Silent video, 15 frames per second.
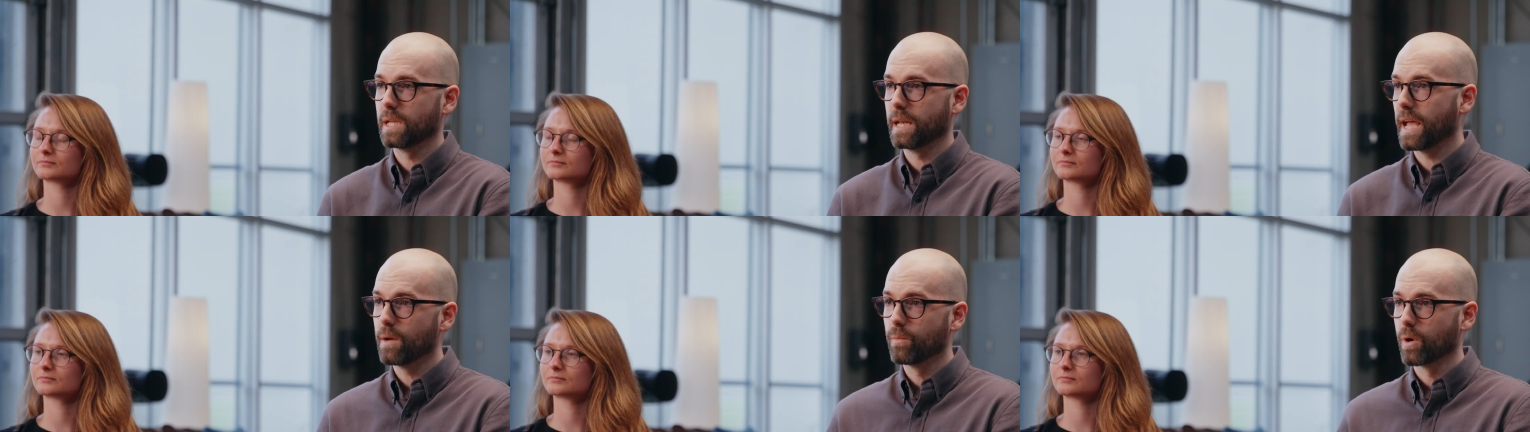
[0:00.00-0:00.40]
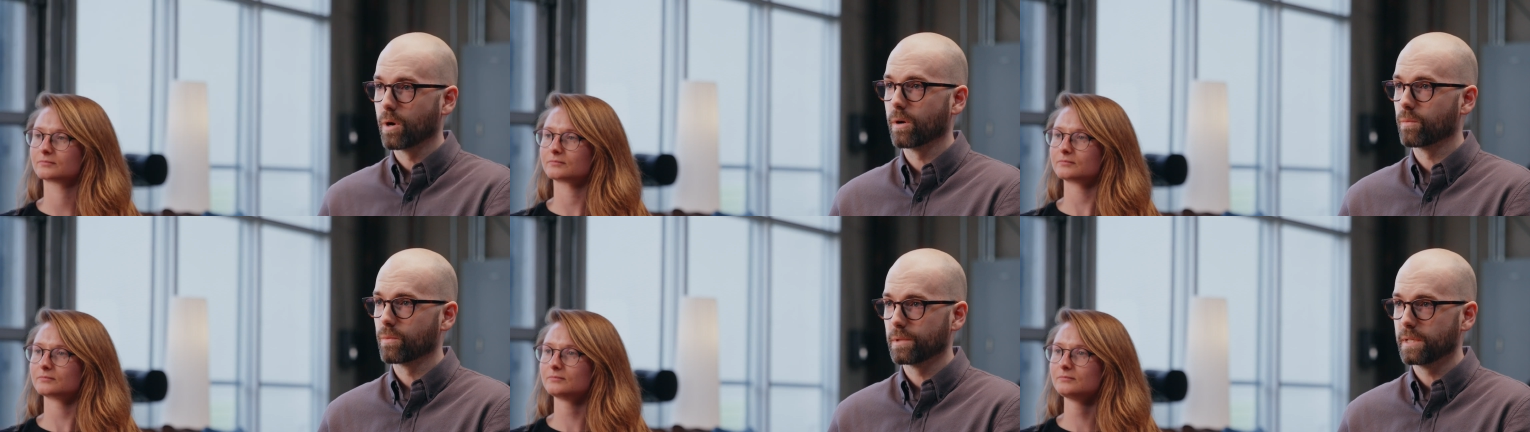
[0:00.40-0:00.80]
Speaker 1: Today,
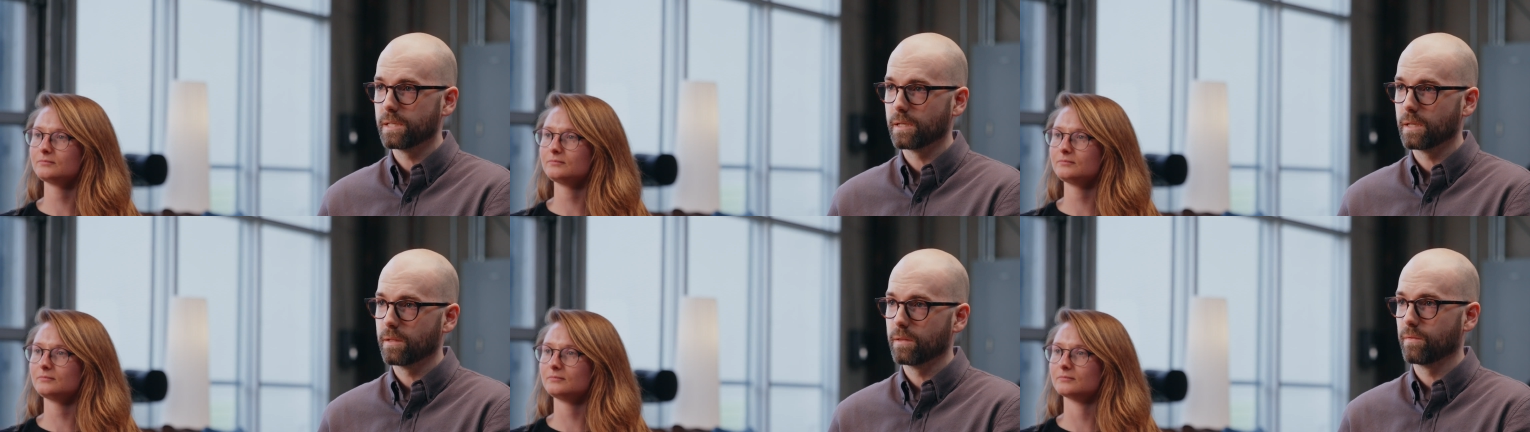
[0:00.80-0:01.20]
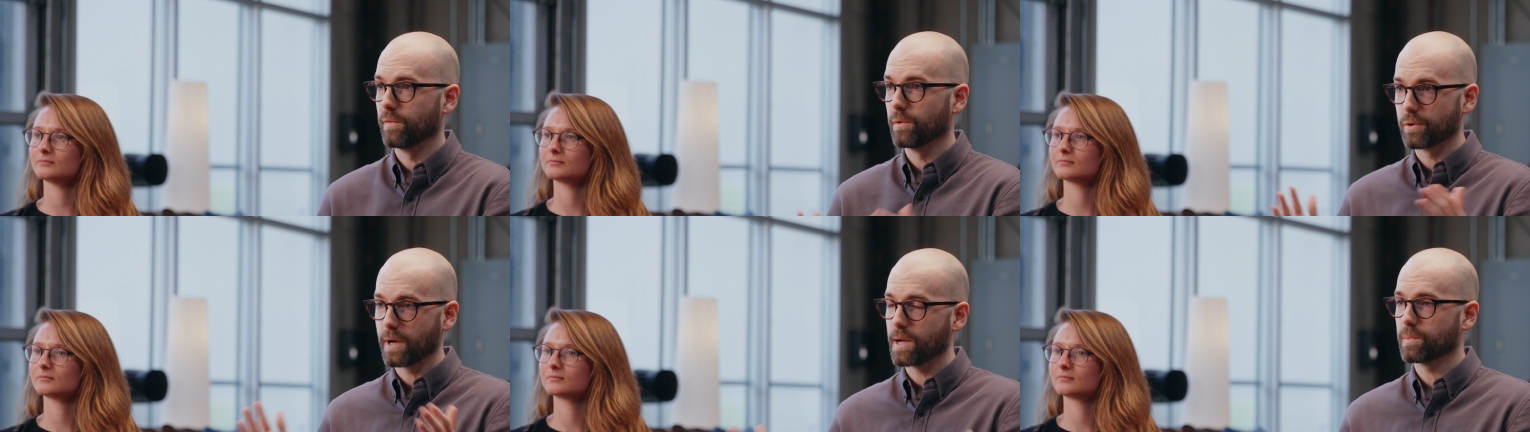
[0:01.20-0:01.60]
we're releasing
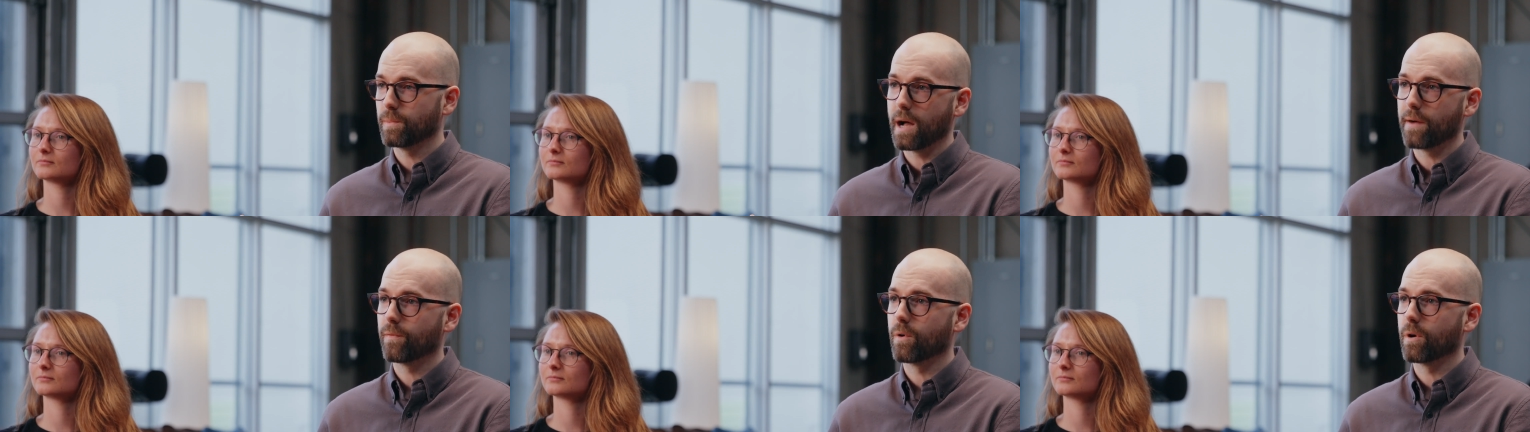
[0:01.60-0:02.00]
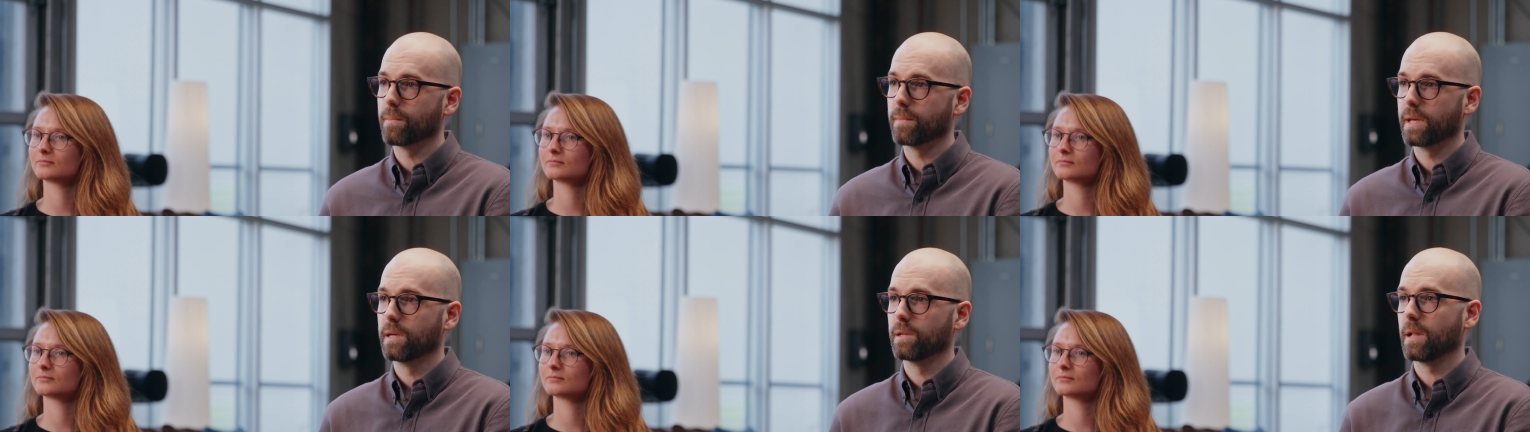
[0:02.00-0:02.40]
FutureHouse
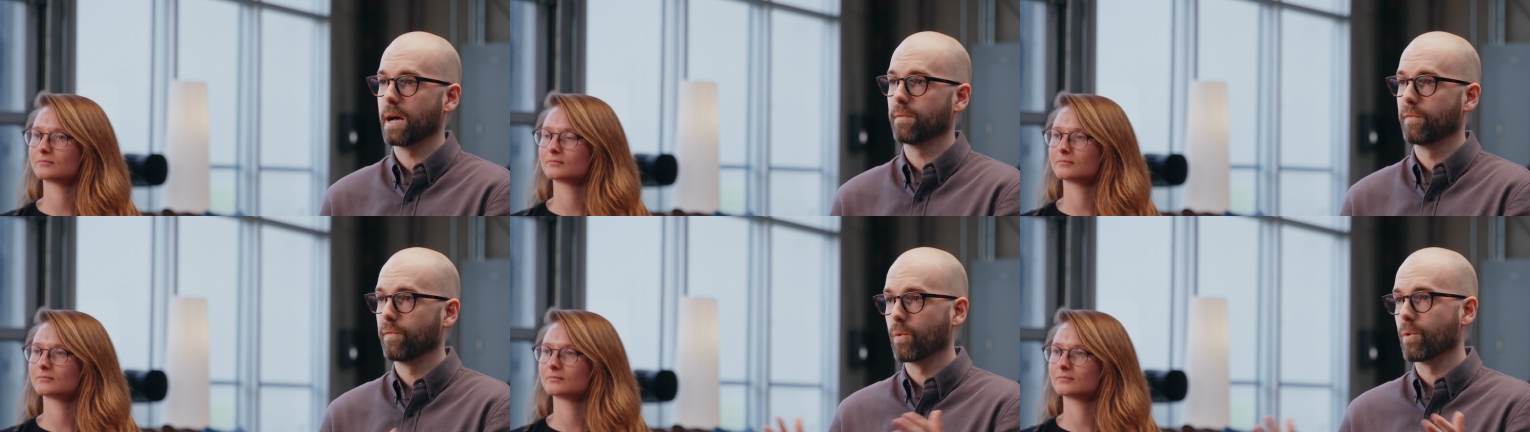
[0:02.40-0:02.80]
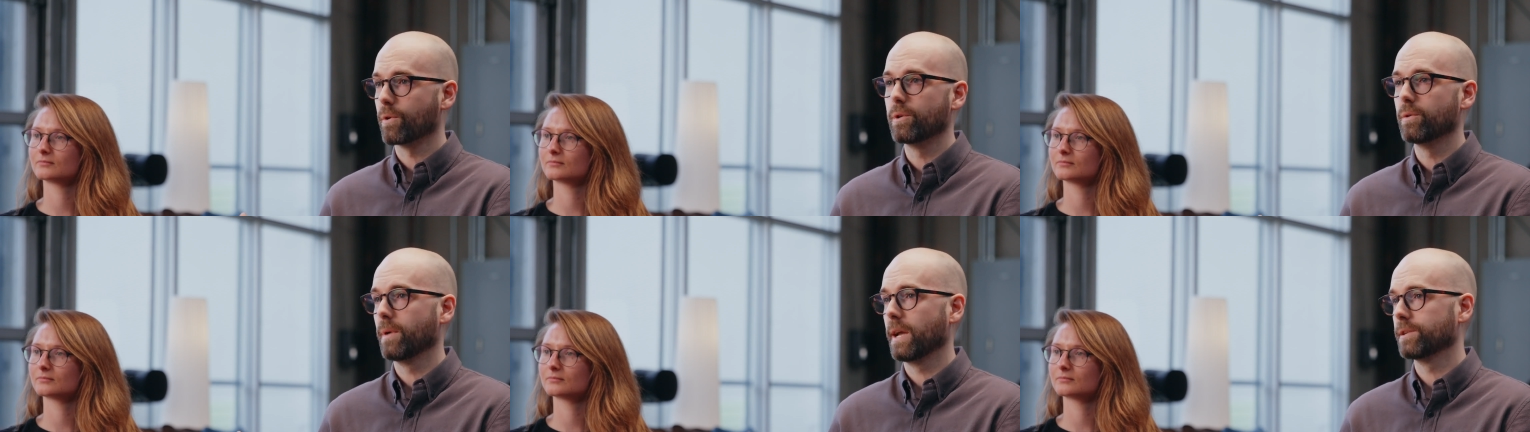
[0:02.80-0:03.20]
Platform, and it'll have
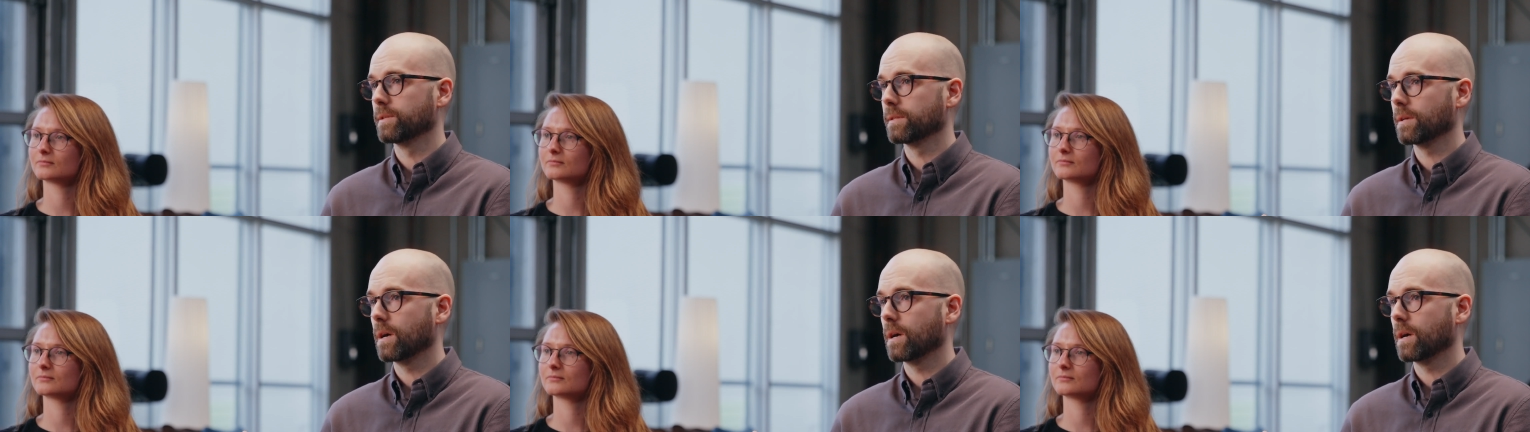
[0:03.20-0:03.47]
four new agents